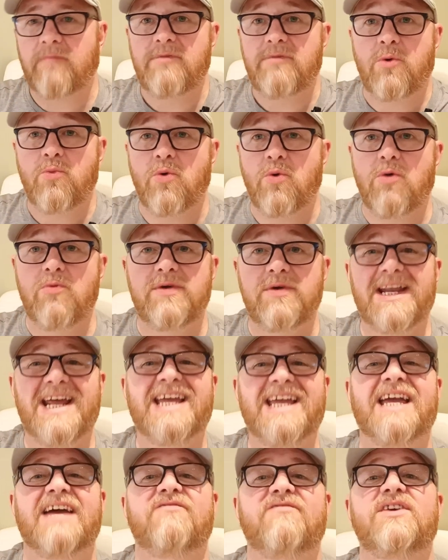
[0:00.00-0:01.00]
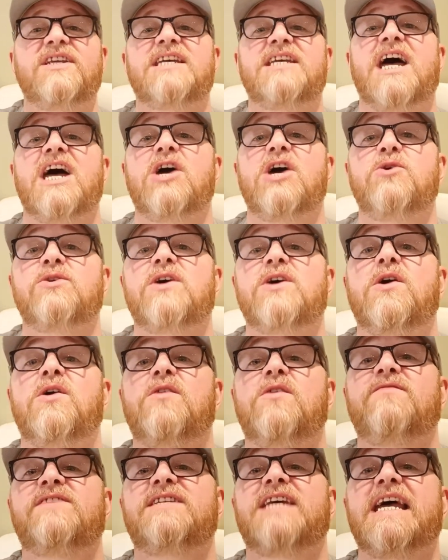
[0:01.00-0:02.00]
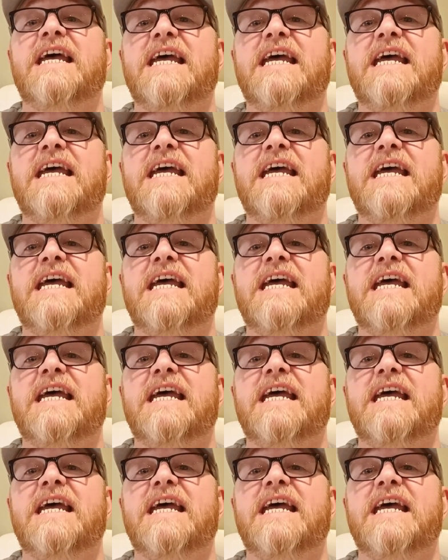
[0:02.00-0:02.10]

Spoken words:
But what would I give it out of